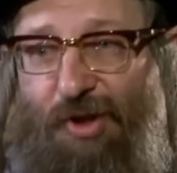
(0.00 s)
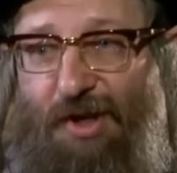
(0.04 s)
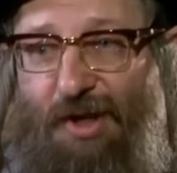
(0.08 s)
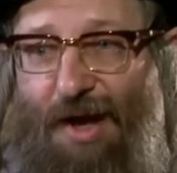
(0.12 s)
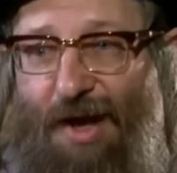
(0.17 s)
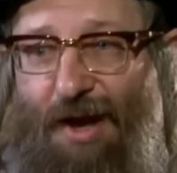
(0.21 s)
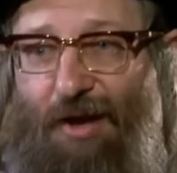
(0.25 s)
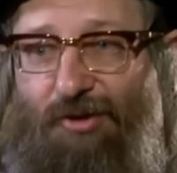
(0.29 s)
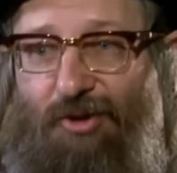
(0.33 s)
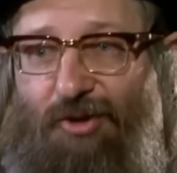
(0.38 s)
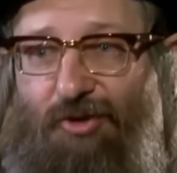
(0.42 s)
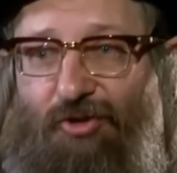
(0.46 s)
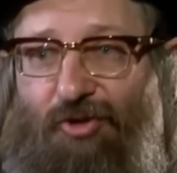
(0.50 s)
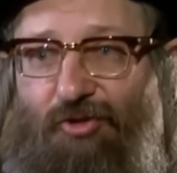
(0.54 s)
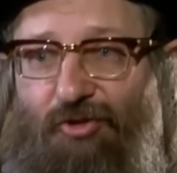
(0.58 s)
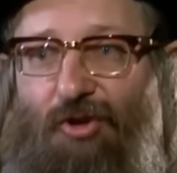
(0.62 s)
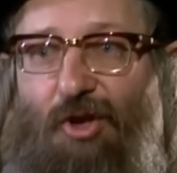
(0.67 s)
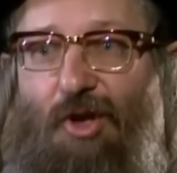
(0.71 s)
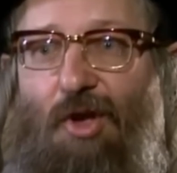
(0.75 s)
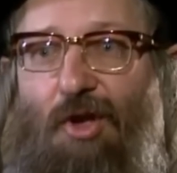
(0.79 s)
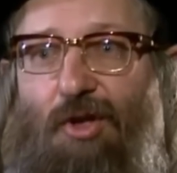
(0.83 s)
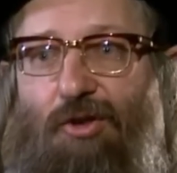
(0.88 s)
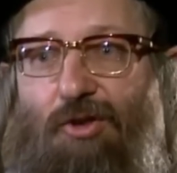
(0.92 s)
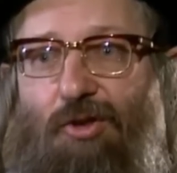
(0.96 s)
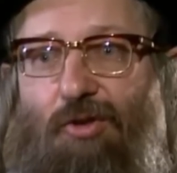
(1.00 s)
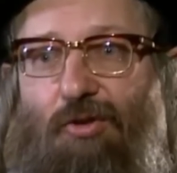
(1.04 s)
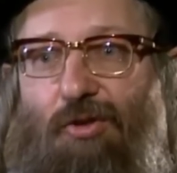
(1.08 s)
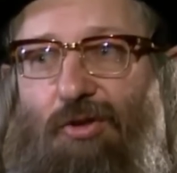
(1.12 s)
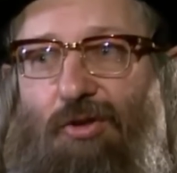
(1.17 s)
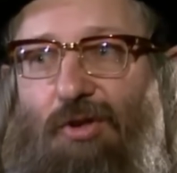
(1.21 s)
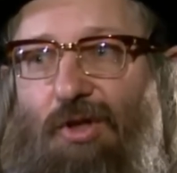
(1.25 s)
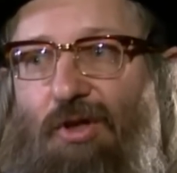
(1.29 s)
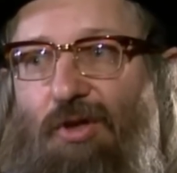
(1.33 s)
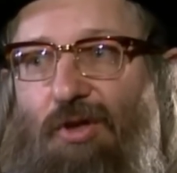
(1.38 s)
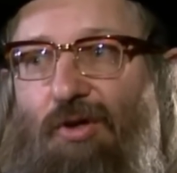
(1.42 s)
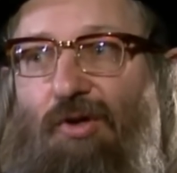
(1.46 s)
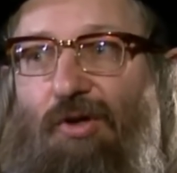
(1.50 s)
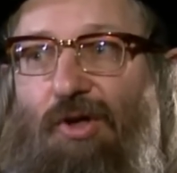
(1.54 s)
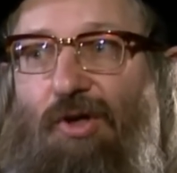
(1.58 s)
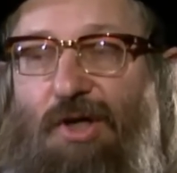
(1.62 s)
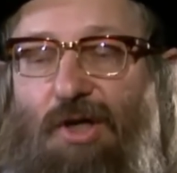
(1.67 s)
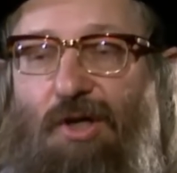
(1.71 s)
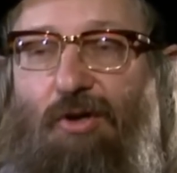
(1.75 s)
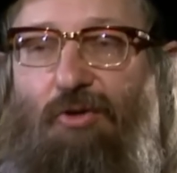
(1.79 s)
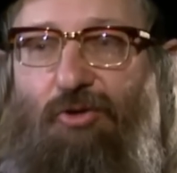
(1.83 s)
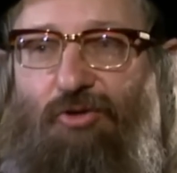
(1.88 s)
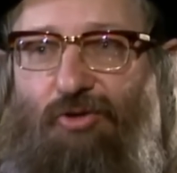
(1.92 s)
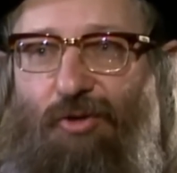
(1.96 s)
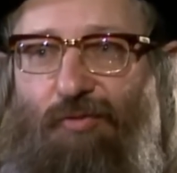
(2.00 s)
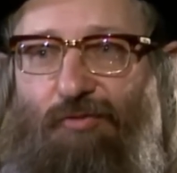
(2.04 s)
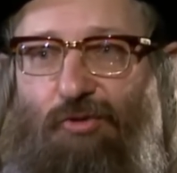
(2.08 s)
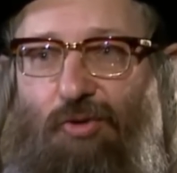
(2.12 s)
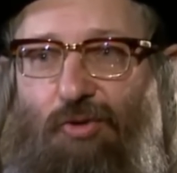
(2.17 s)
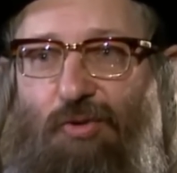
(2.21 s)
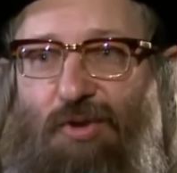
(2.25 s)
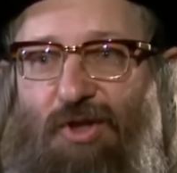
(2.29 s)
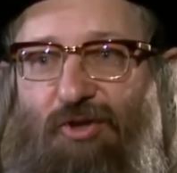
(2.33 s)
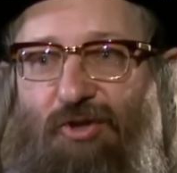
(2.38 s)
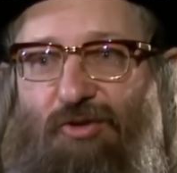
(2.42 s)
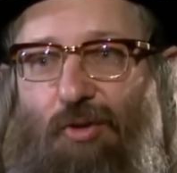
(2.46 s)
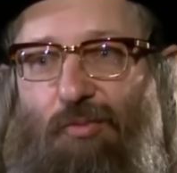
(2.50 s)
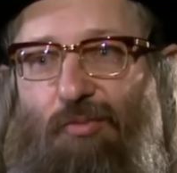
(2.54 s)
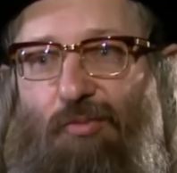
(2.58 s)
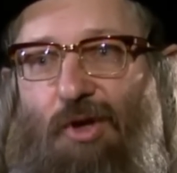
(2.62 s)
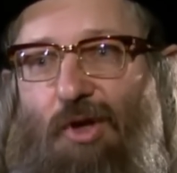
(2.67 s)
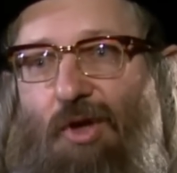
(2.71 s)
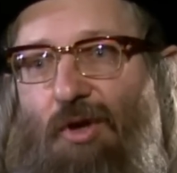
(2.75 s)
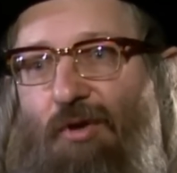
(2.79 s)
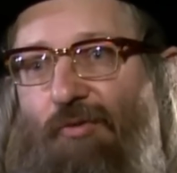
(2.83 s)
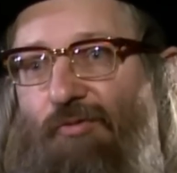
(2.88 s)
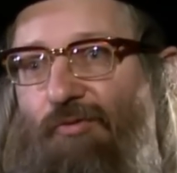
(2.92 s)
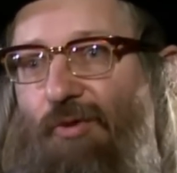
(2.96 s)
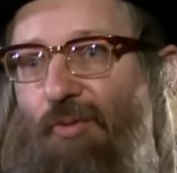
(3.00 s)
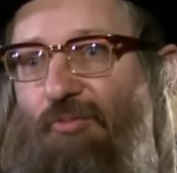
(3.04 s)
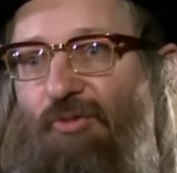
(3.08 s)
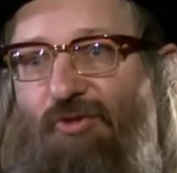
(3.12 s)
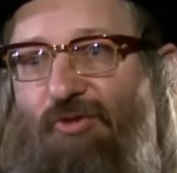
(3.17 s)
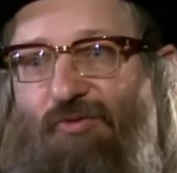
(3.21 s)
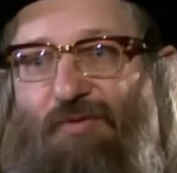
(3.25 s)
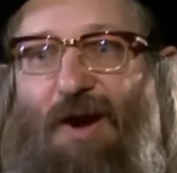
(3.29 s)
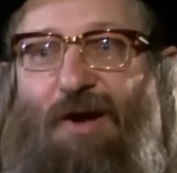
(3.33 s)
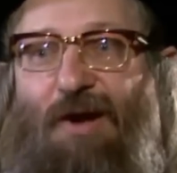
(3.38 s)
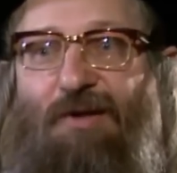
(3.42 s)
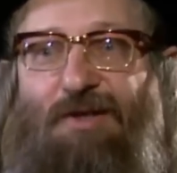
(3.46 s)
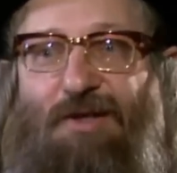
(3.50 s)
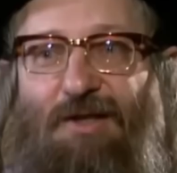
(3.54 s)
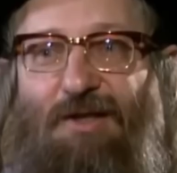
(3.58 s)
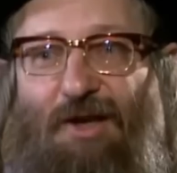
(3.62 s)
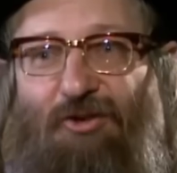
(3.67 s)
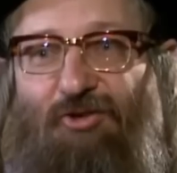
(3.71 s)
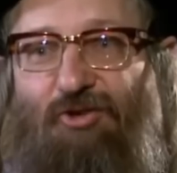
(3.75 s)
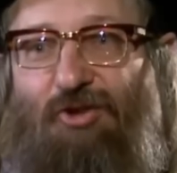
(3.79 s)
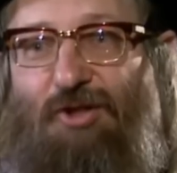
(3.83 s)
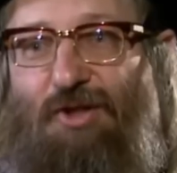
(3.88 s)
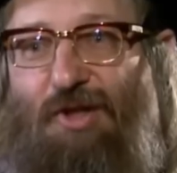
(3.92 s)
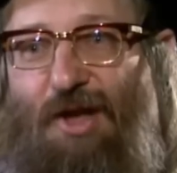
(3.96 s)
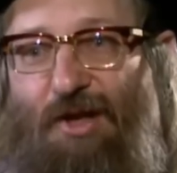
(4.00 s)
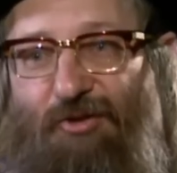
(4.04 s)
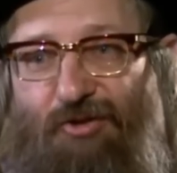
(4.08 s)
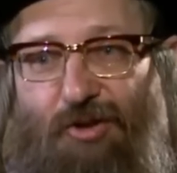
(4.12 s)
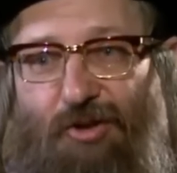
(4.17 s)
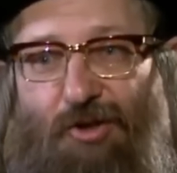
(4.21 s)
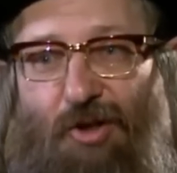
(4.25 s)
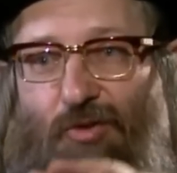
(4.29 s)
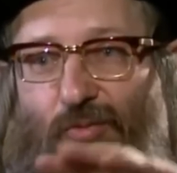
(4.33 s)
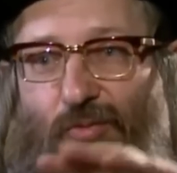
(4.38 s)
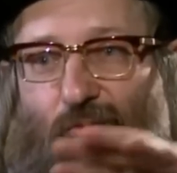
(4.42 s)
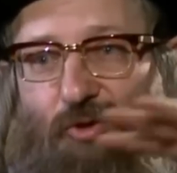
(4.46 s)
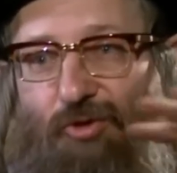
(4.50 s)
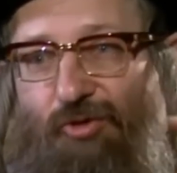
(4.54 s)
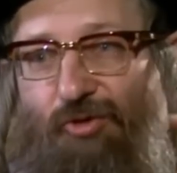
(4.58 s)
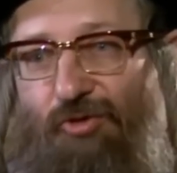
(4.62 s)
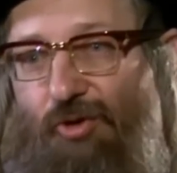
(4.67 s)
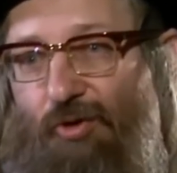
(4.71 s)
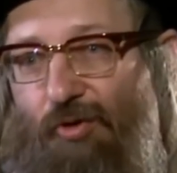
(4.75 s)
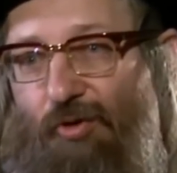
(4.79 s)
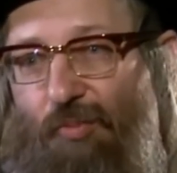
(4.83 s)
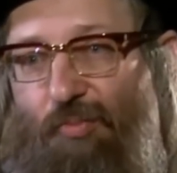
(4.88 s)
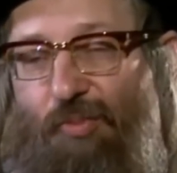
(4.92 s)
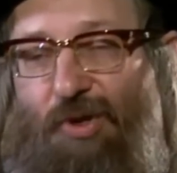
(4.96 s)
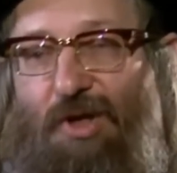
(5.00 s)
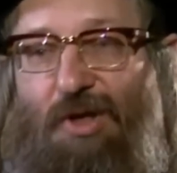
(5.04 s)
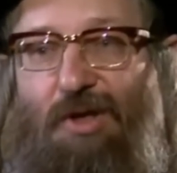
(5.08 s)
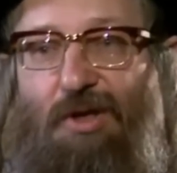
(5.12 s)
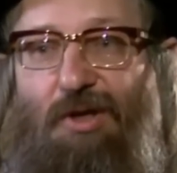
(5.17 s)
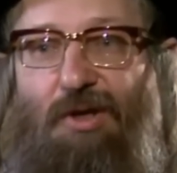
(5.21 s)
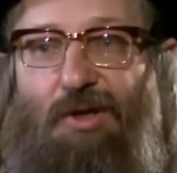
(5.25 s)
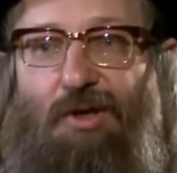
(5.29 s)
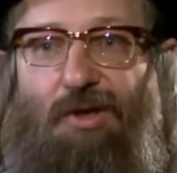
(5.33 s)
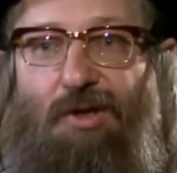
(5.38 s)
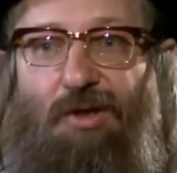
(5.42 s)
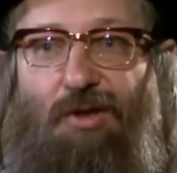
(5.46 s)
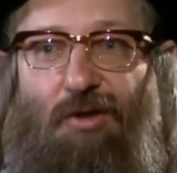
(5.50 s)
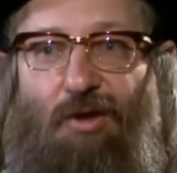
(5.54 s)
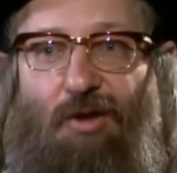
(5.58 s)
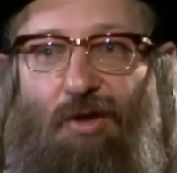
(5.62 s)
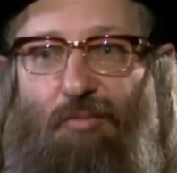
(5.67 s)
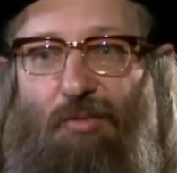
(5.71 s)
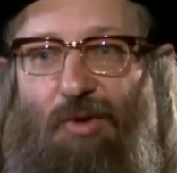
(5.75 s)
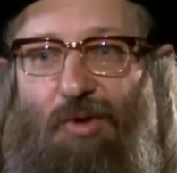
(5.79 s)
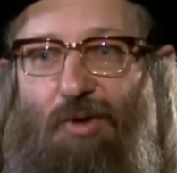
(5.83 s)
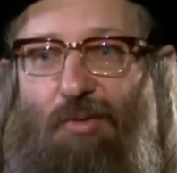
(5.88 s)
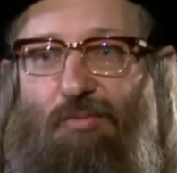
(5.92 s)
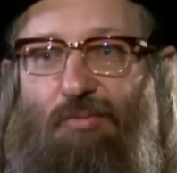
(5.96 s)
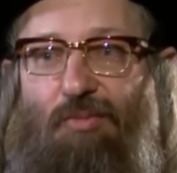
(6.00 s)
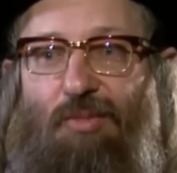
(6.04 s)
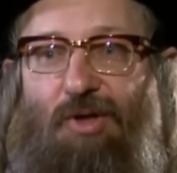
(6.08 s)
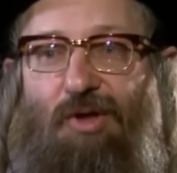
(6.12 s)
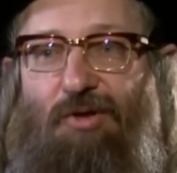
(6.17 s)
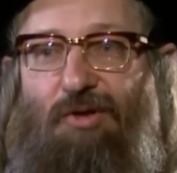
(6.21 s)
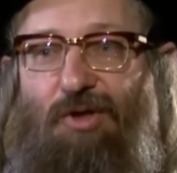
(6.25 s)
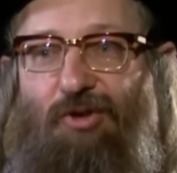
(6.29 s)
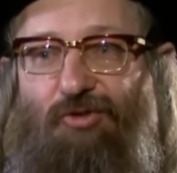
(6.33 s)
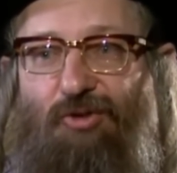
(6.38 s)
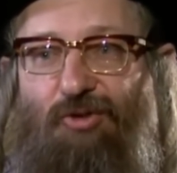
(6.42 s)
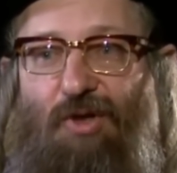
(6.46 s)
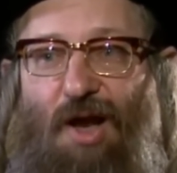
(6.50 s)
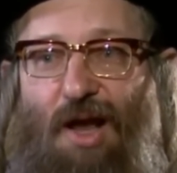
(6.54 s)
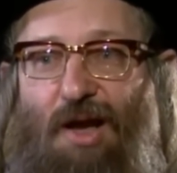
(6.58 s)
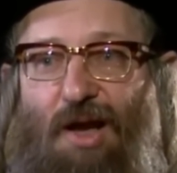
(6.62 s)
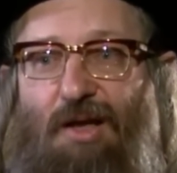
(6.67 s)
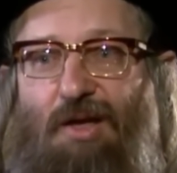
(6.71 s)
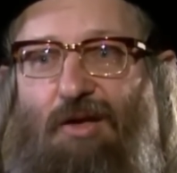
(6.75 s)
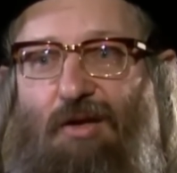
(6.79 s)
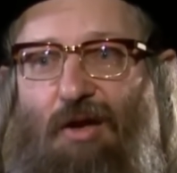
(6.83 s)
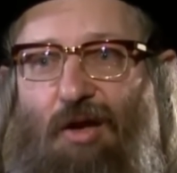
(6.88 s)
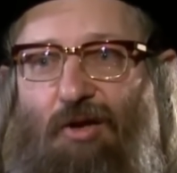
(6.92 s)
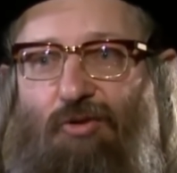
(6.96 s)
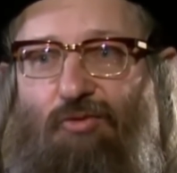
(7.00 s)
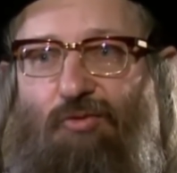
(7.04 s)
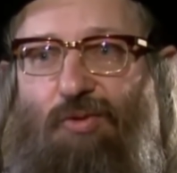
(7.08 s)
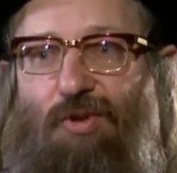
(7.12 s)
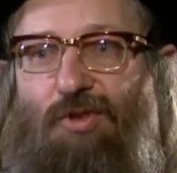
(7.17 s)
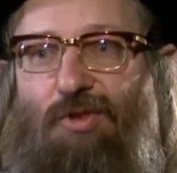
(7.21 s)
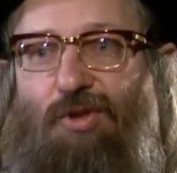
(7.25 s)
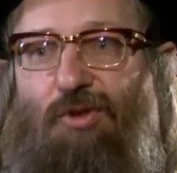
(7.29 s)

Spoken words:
out. This is the leaders of Judaism from Sephardic, Ashkenazic, in other words, European, Middle Eastern, any country.